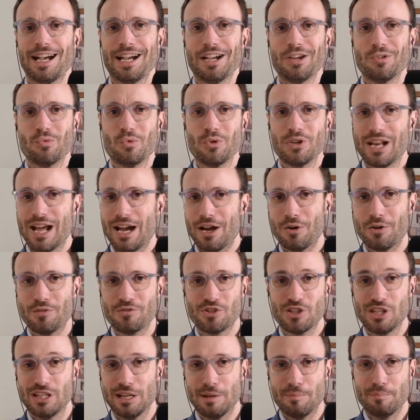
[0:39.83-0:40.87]
We now have
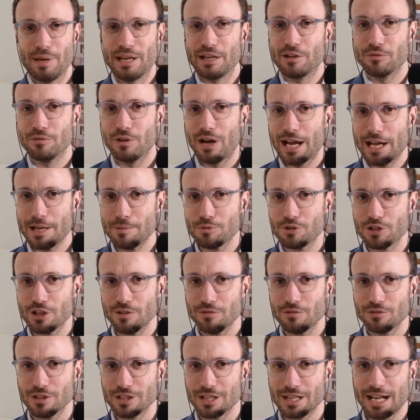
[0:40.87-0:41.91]
seen a big vibe
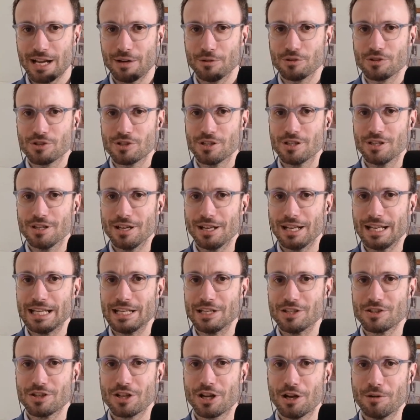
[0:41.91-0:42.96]
shift, a
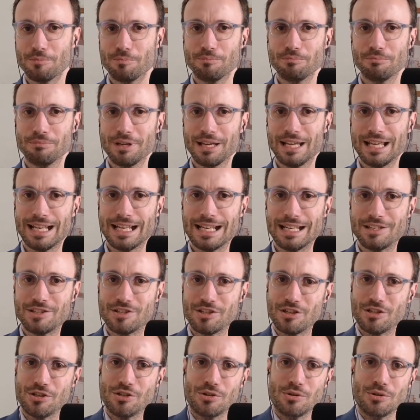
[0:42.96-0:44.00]
counter-elite come
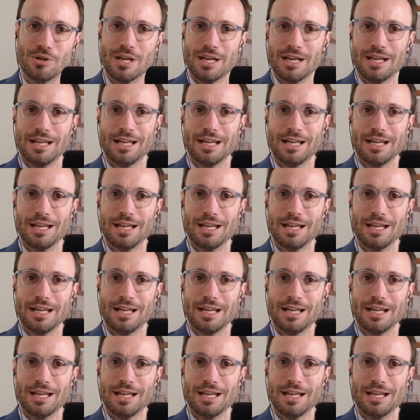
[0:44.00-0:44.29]
into